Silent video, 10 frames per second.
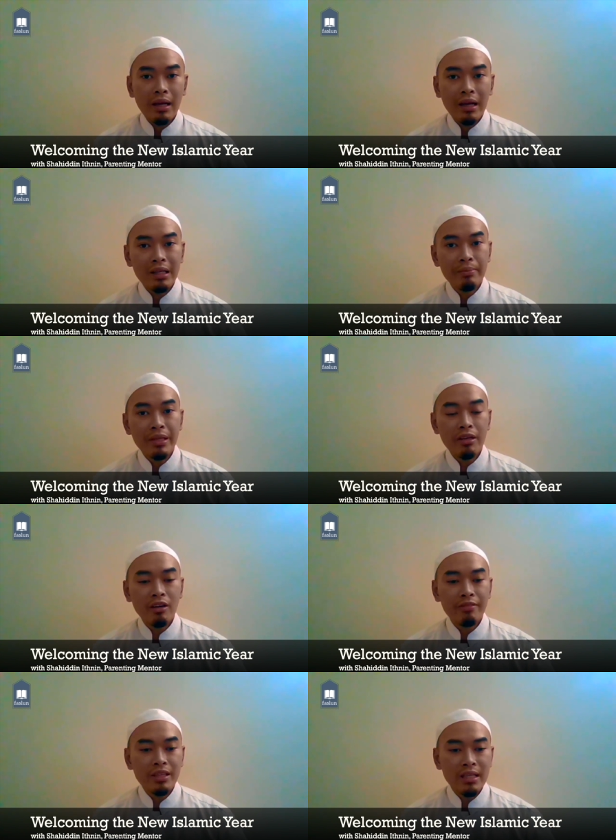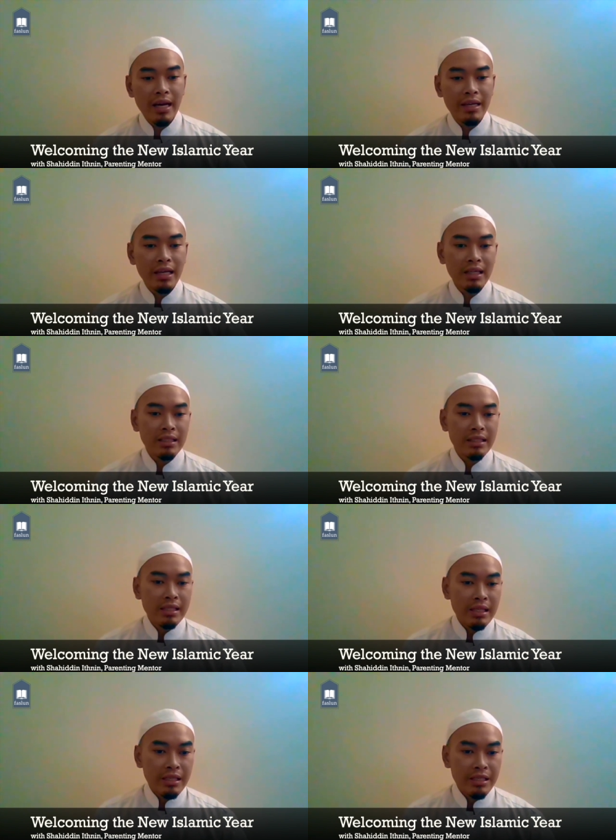And the meaning of this ayah
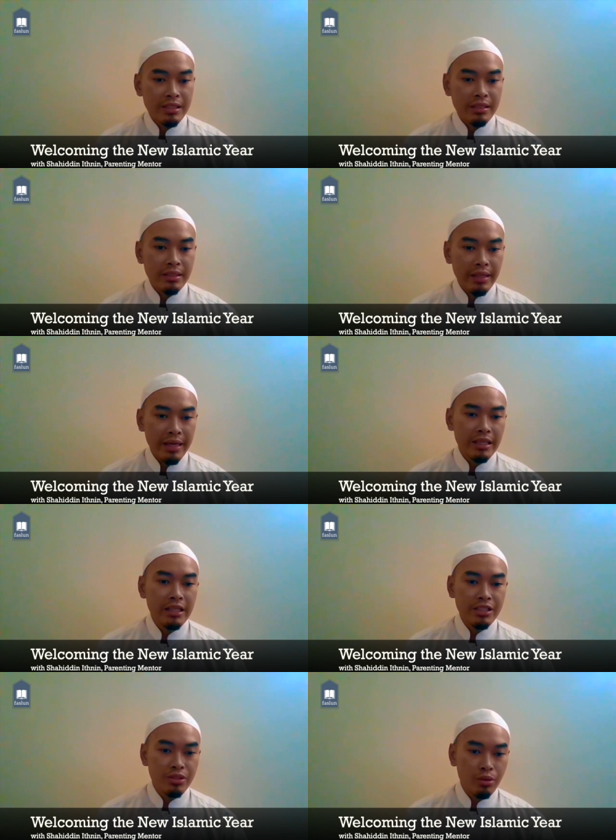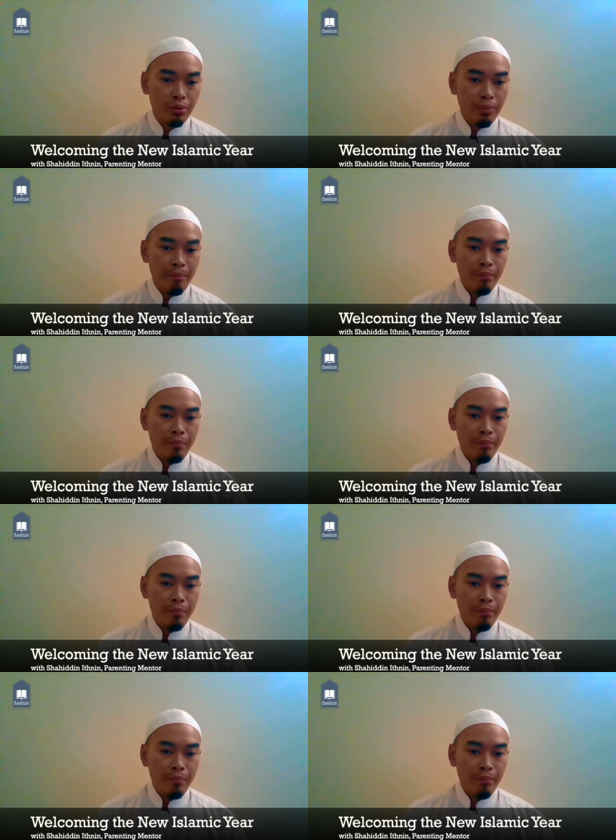is that it is so.